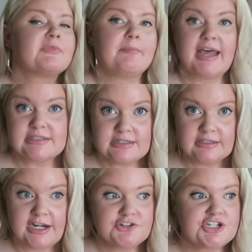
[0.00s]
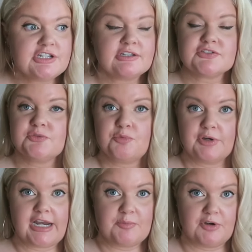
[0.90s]
Masculine energy is from
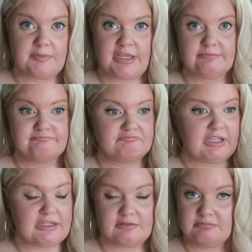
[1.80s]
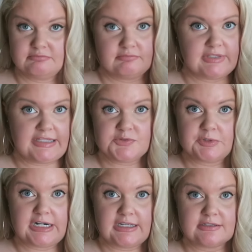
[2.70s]
point A to point B. Like that's
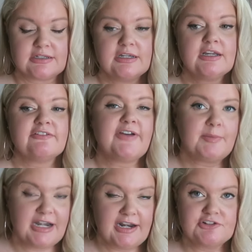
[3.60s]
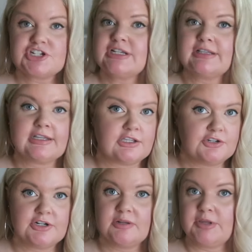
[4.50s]
what it is. Feminine energy, like
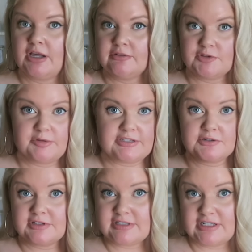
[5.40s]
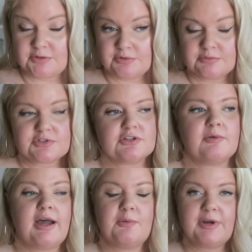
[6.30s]
you're gonna be all over the place and go the scenic route.
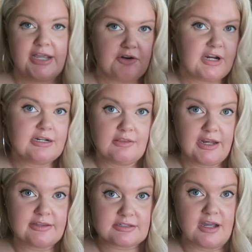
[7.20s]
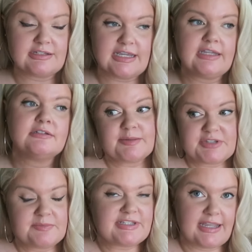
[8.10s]
So when I create a lot of this content,
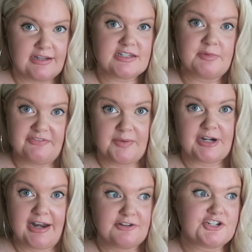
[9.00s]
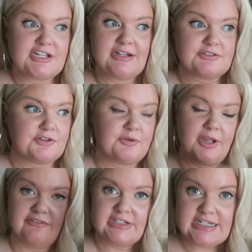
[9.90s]
sometimes I get into my feminine energy and I start
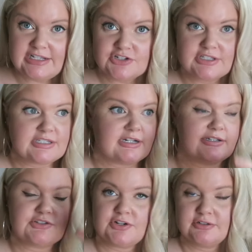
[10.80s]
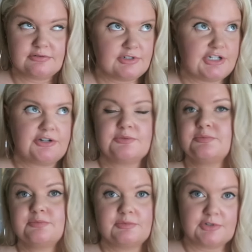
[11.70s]
going off on tangents and I start, you know,
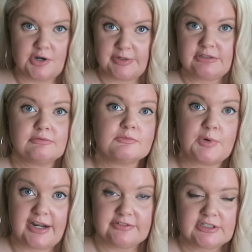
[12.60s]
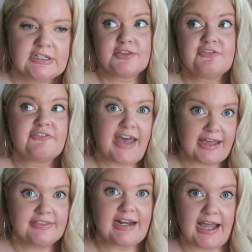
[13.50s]
going whatever. The
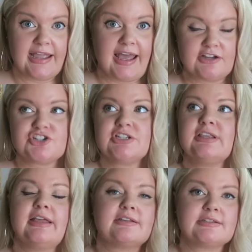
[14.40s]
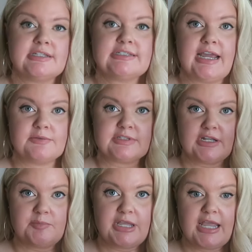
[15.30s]
fact that I actually like sit down, set
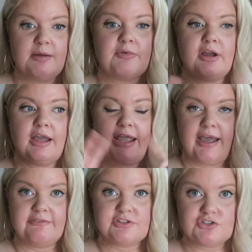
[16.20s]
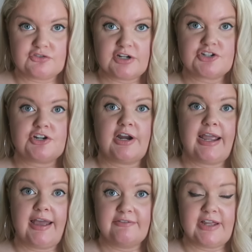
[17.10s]
up a camera, I have the structure,
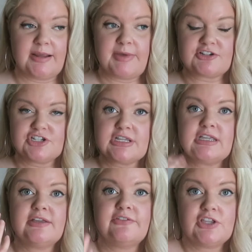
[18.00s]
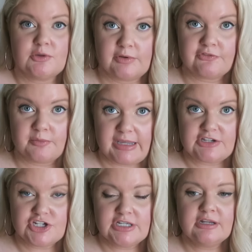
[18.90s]
and I'm actually giving you
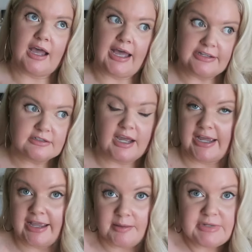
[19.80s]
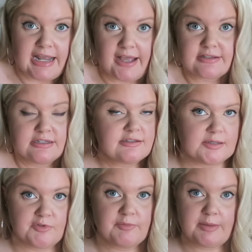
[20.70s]
information, I am enacting
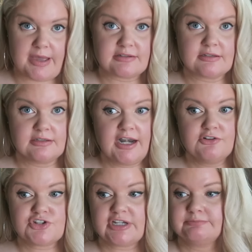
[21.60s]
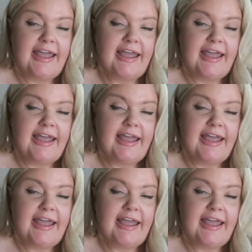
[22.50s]
some of my masculine energy.